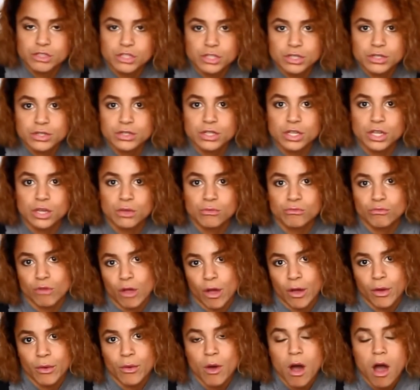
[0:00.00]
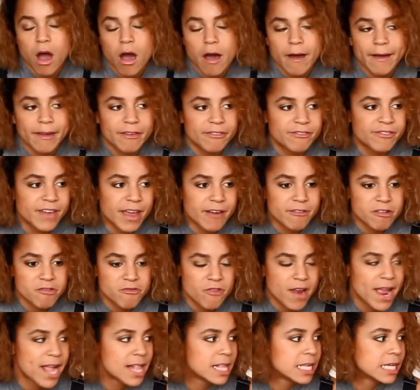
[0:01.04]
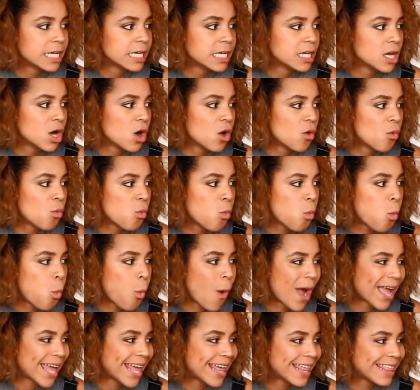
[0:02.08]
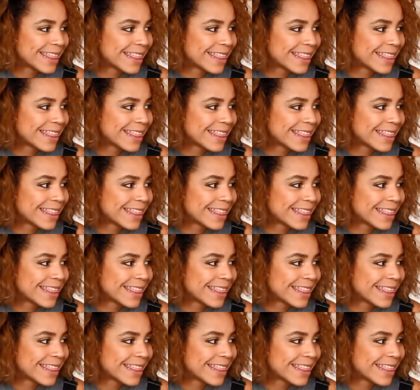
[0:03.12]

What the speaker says: just so you know, I very rarely weigh